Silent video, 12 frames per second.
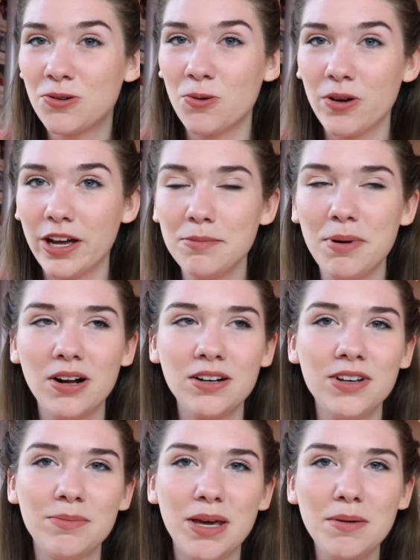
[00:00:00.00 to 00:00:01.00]
cool, and part
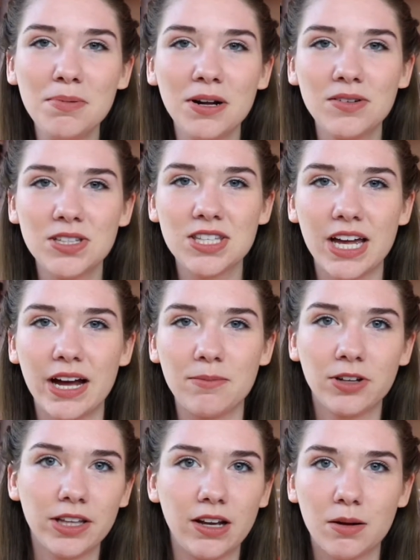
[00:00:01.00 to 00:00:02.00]
of it, maybe part of it's that I'm
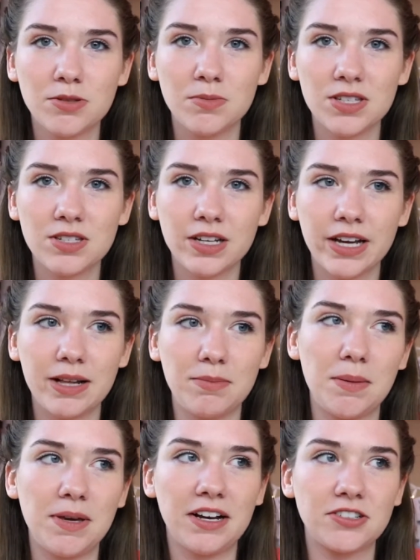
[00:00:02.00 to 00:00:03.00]
really optimistic and
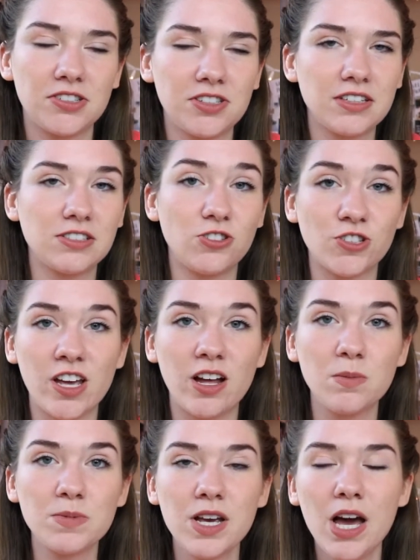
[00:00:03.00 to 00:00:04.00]
maybe exercising just
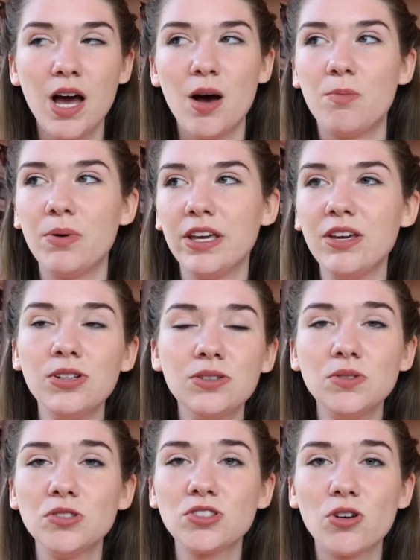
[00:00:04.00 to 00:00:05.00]
helps, but even if
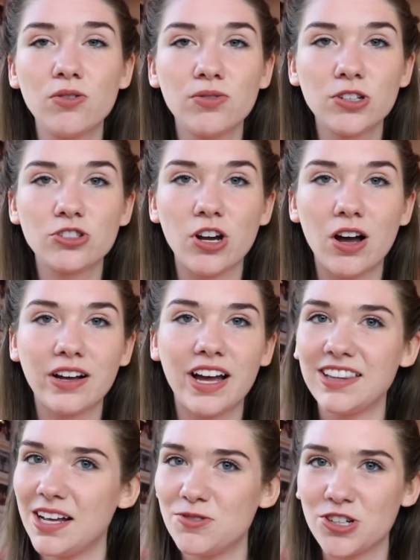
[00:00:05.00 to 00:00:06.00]
you just go for a jog,
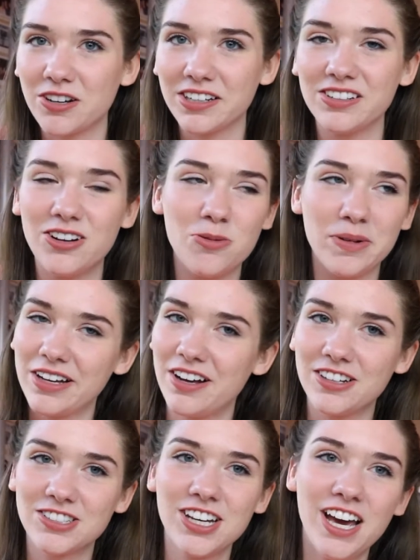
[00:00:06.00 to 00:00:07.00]
I love jogging, oh my
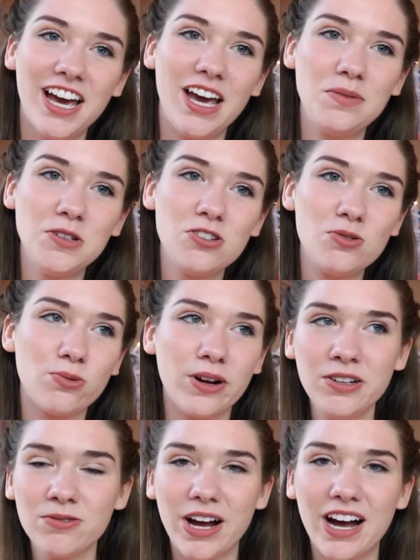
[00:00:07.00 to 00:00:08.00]
gosh. If you just
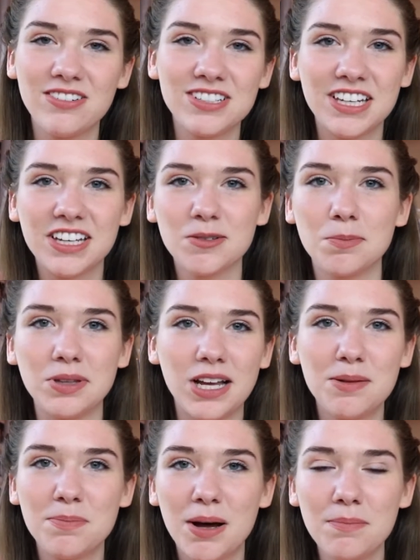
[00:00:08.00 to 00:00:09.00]
run around and get your
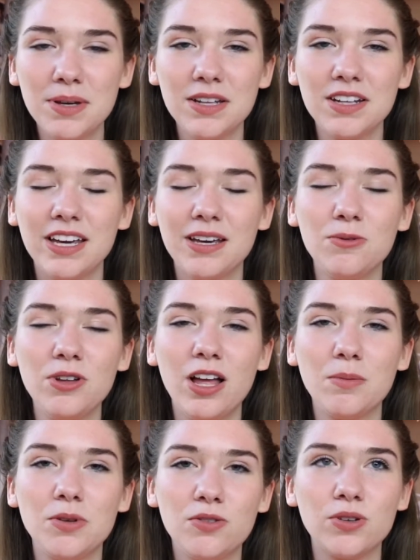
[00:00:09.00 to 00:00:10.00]
blood pumping, it will
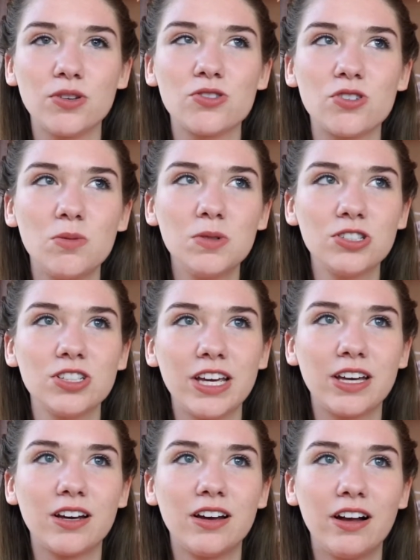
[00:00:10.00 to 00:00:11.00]
help you feel so much,
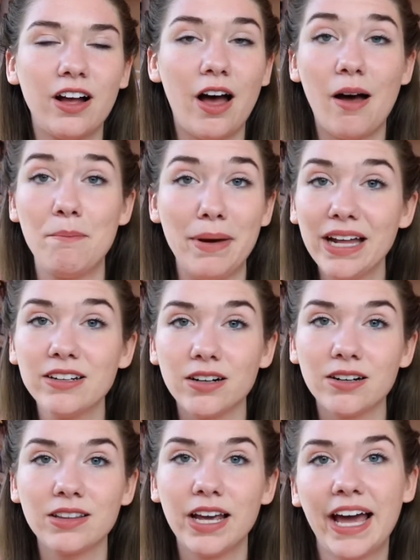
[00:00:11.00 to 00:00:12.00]
like,
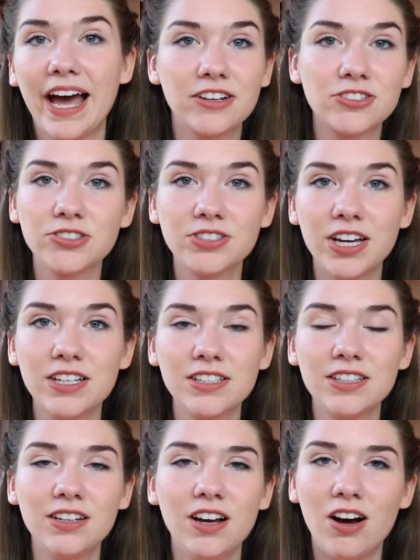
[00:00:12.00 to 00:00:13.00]
better. Like,
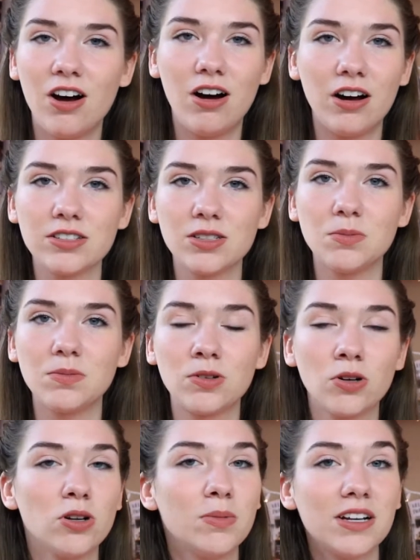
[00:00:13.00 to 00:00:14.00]
exercising, awesome.
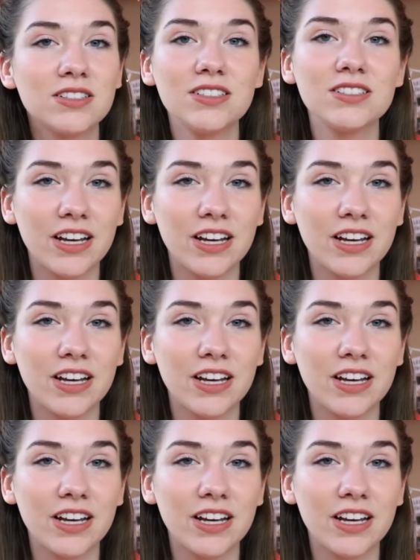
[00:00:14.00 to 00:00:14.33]
Girl bosses